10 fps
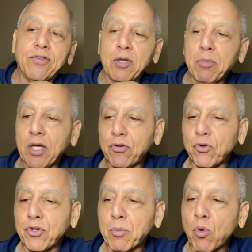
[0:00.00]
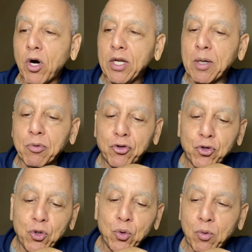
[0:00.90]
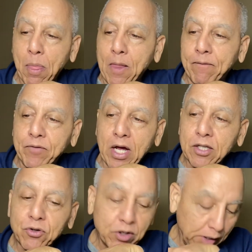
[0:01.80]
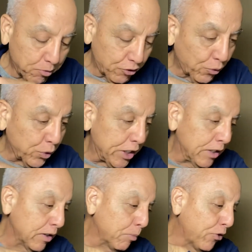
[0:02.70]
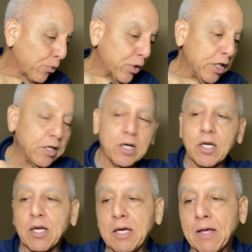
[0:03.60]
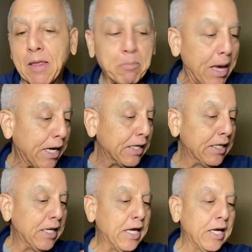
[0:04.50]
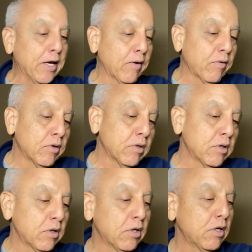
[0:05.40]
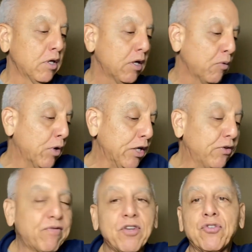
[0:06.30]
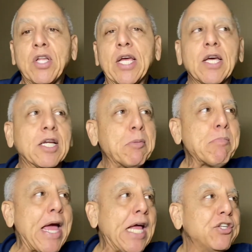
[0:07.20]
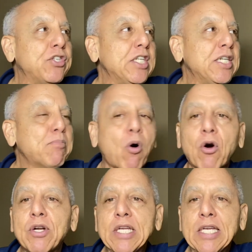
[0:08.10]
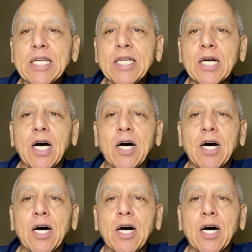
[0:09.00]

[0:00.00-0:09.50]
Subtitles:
it, man. So it was number 1, number 2. Now let's go to number 3. Number 3. Back in the day, when I used to fish like a Comanche, Pardee,